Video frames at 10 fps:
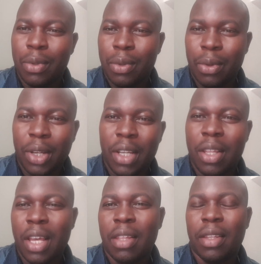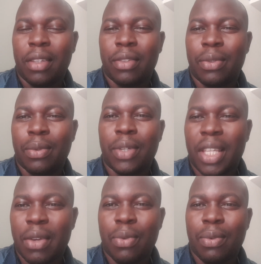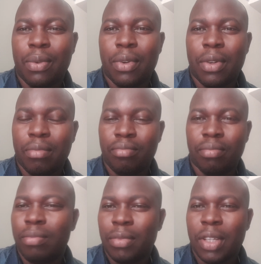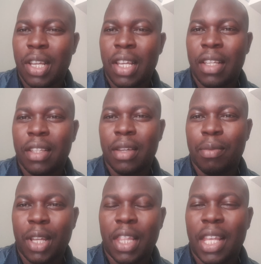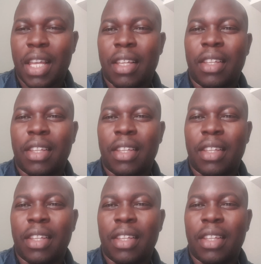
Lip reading: Ruiru there is Keunguro, somewhere there.